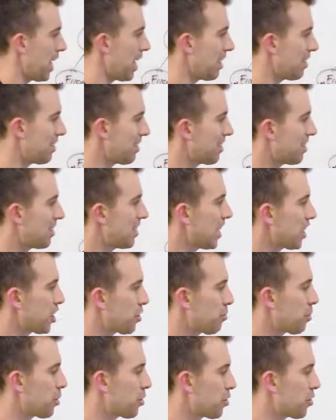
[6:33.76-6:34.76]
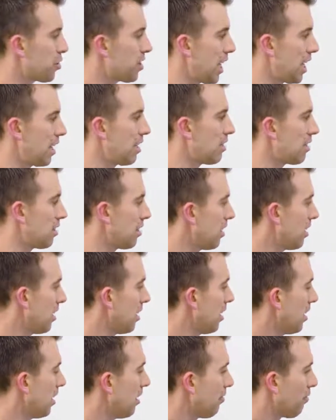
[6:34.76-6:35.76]
pay 6%
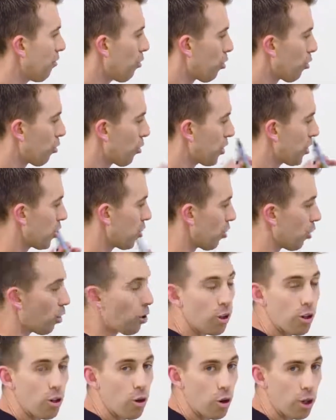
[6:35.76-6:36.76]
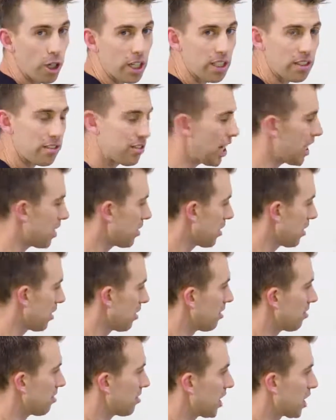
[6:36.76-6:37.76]
for your
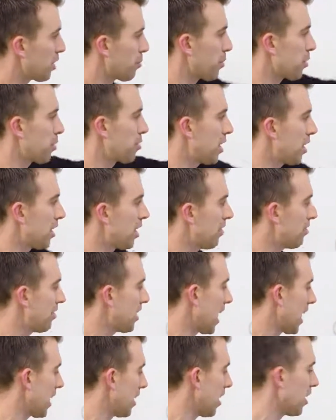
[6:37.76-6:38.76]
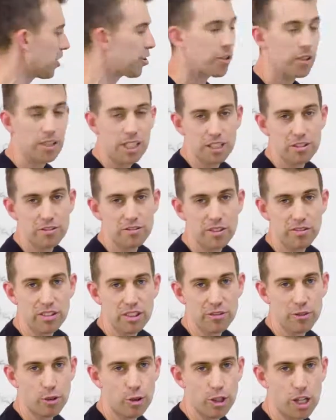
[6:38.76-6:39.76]
organization. 6% of 900 is
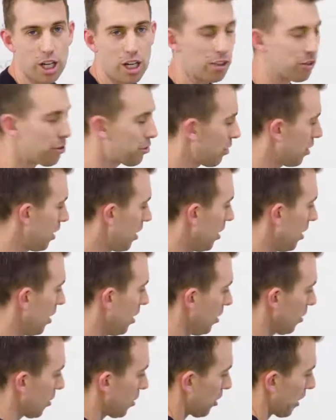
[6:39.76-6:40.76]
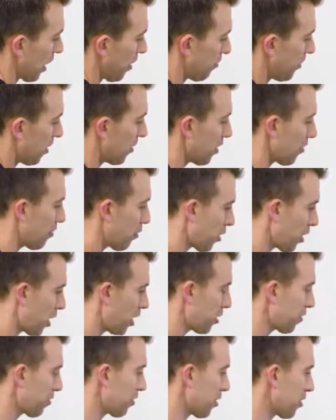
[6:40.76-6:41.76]
$54. So again,
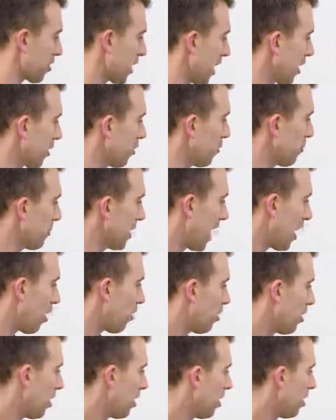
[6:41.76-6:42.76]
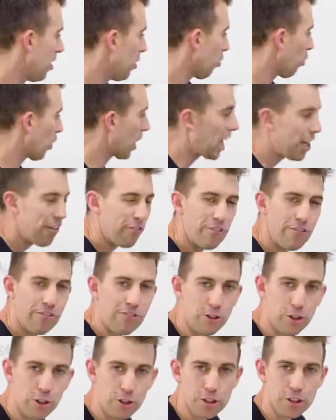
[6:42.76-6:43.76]
$54 for a cycle. Now, when I
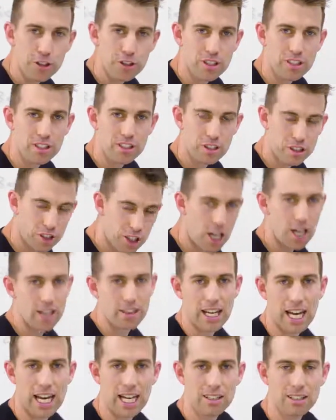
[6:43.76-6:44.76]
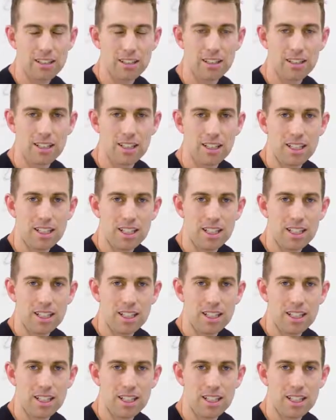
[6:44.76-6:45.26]
first saw that,